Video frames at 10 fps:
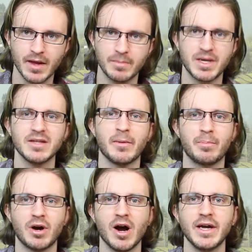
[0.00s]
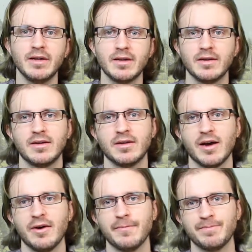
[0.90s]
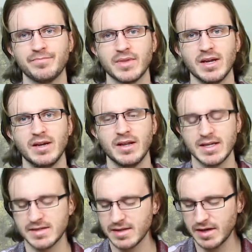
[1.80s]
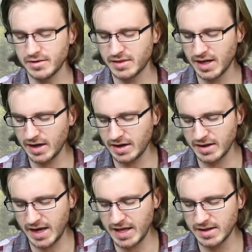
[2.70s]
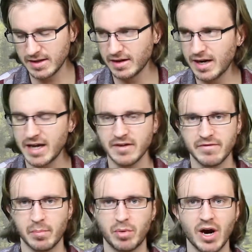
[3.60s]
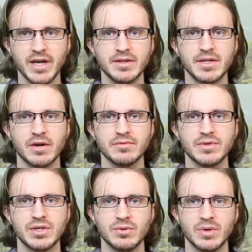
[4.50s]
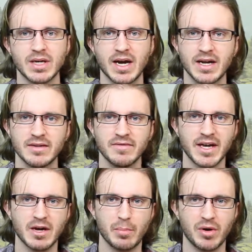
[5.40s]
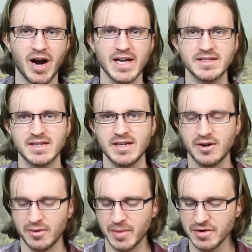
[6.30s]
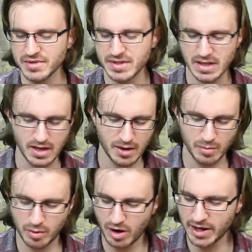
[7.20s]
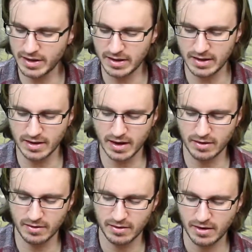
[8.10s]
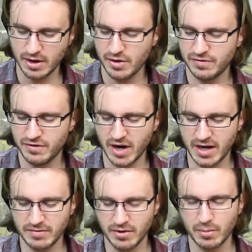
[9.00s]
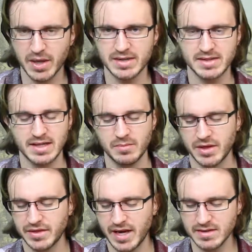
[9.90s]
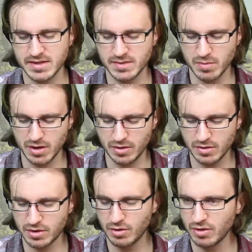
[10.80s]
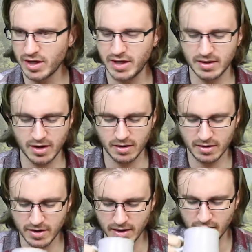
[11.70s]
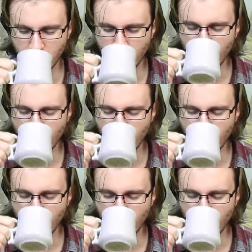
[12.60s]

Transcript: I'm getting a bright, you know. That's another thing I could add in there. Kind of a bright tone to it. Kind of like a brassy almost. Bright, you know, flavor mixed in with that smooth, green, earthy.